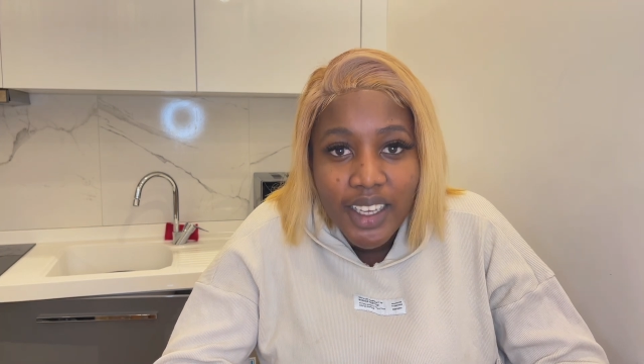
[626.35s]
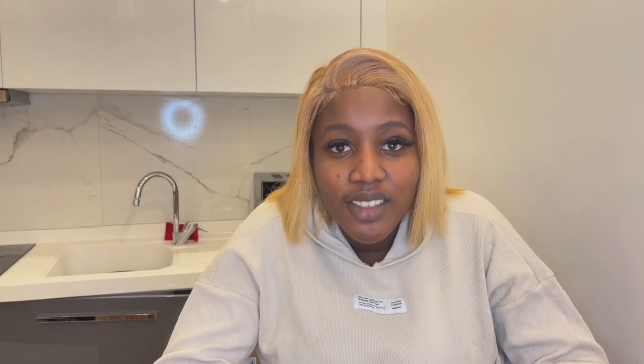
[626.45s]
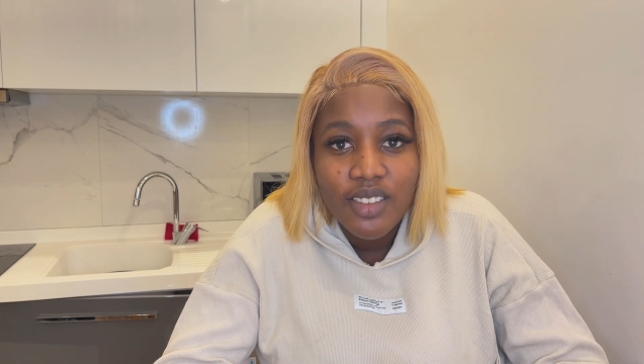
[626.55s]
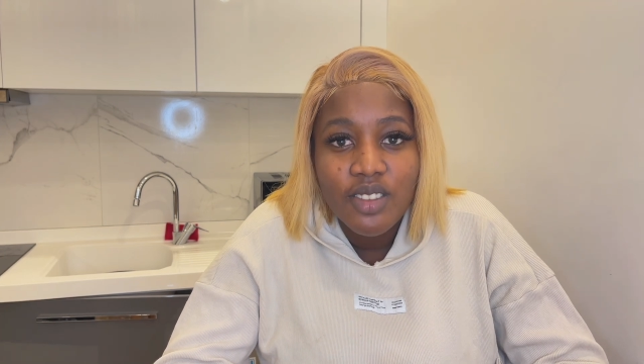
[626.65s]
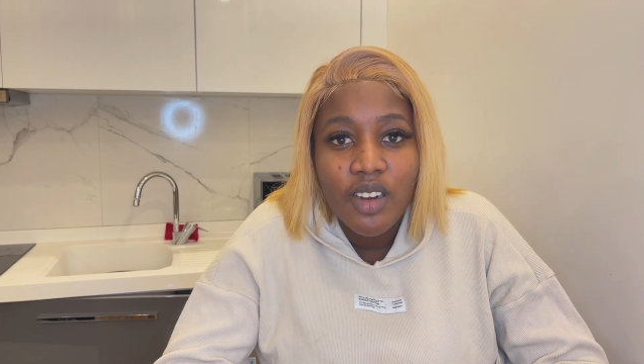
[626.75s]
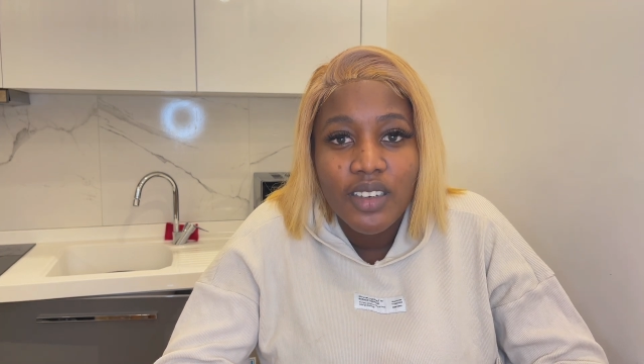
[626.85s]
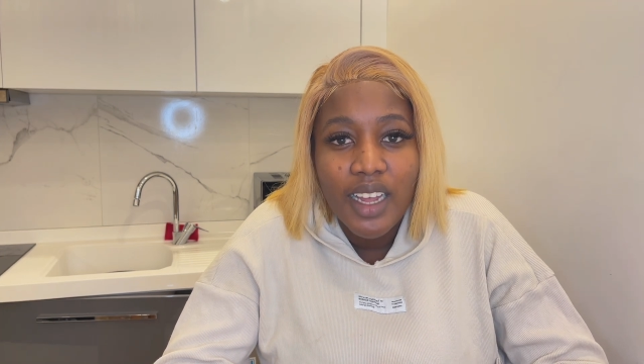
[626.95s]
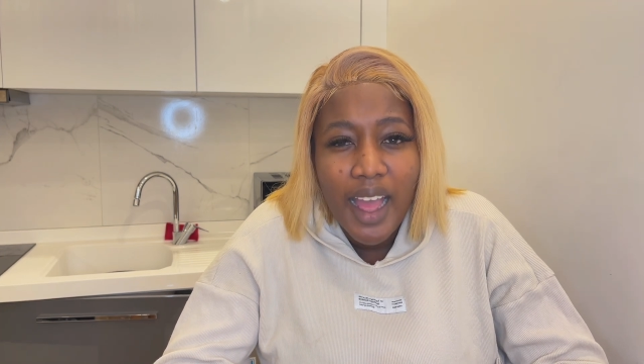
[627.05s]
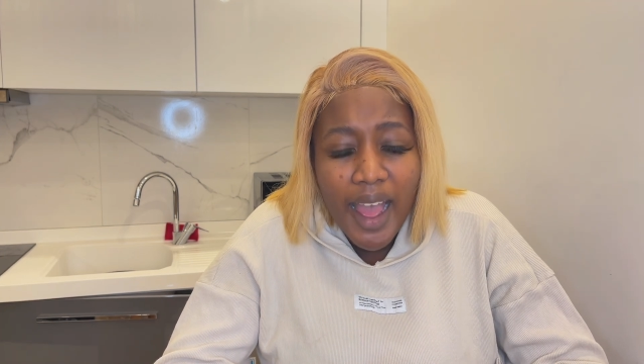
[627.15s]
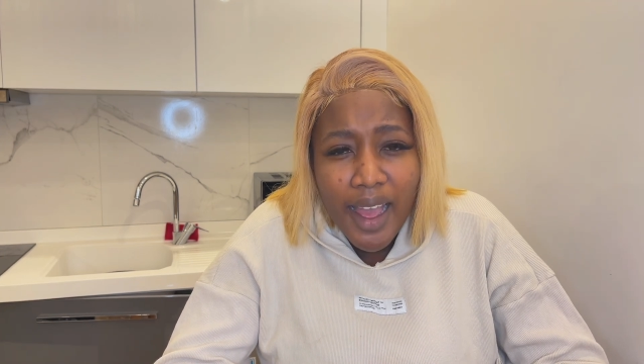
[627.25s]
can start
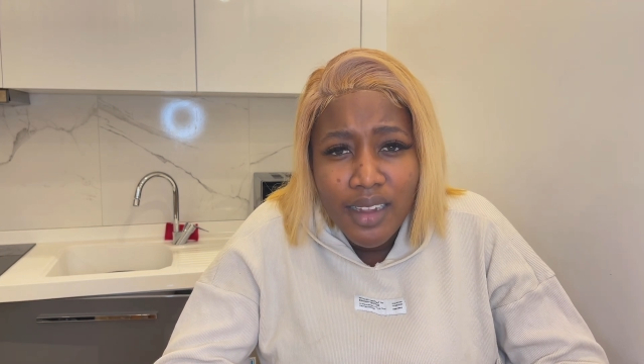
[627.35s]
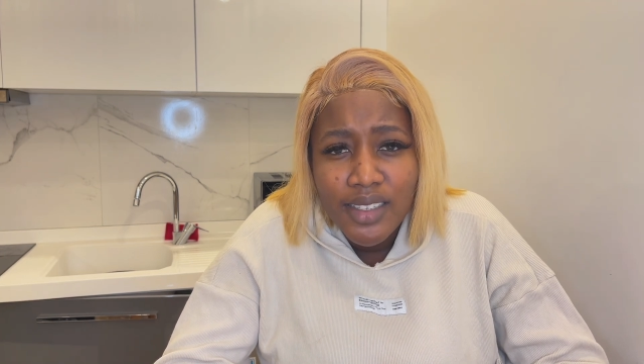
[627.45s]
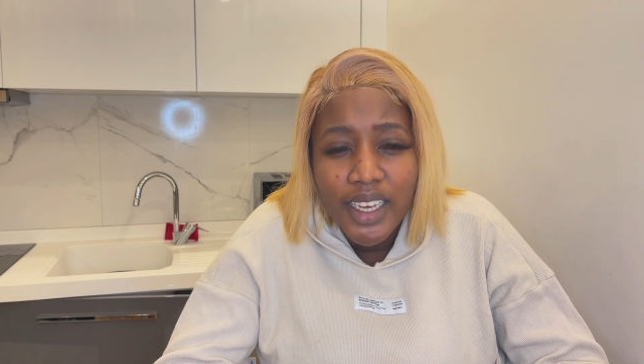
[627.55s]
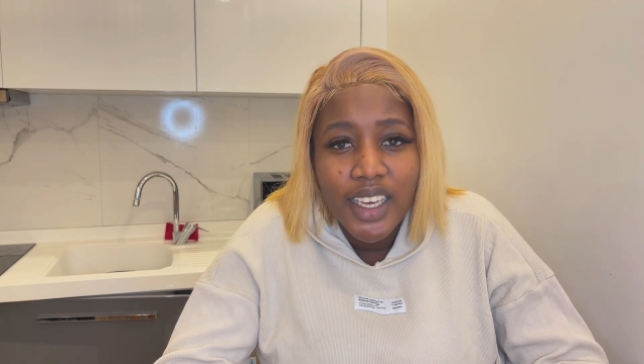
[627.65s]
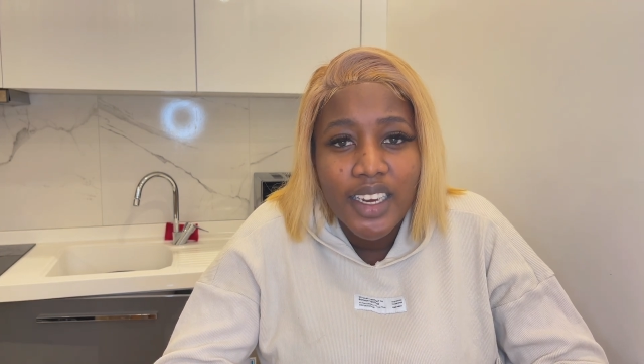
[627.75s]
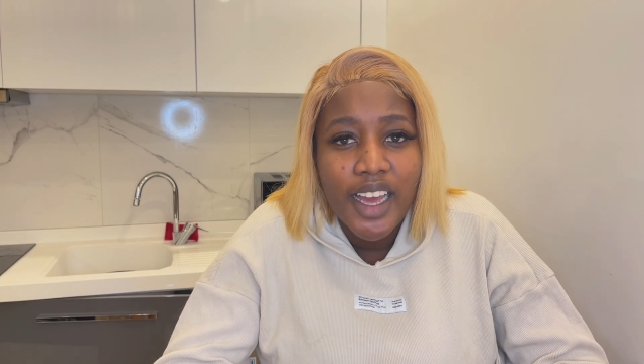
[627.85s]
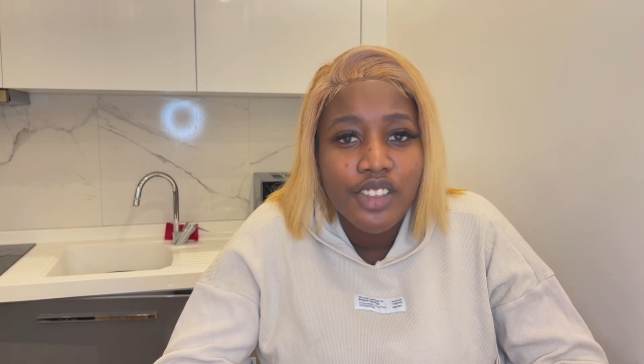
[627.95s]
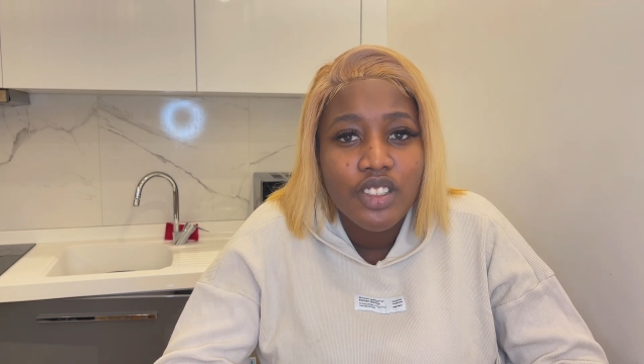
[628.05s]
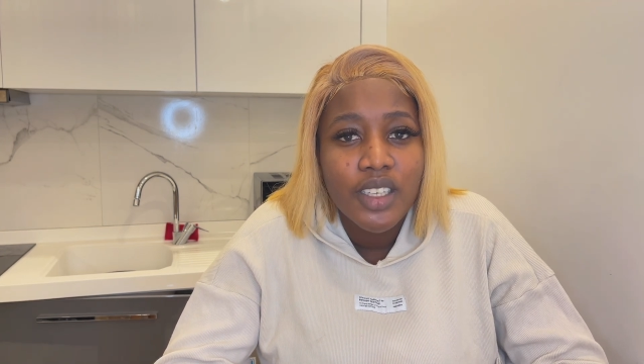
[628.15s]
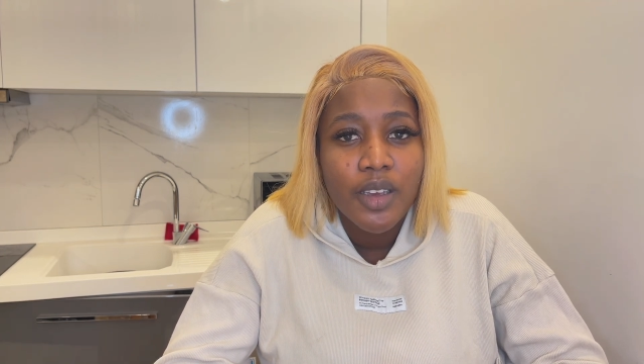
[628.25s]
ads, I can
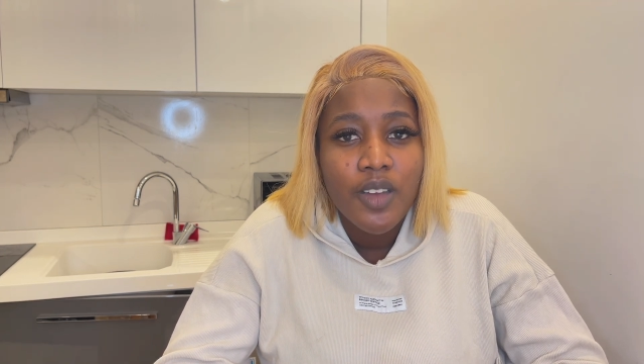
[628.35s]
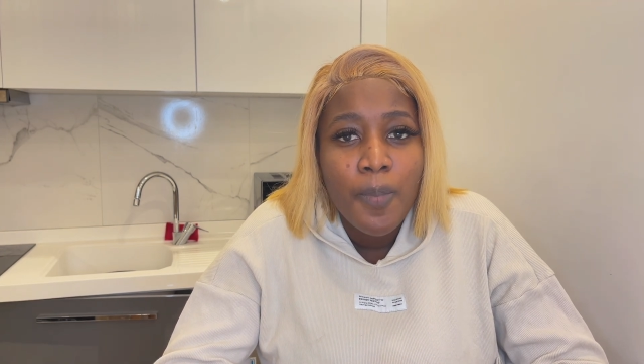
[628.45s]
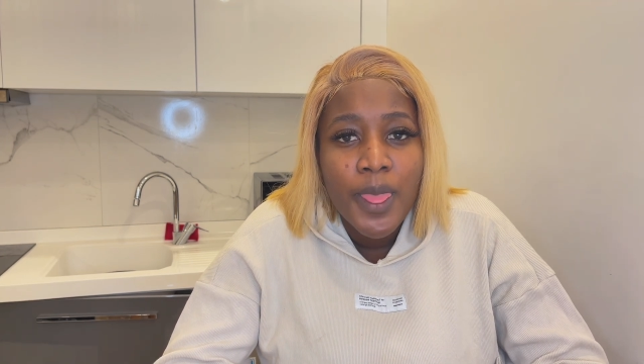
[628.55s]
actually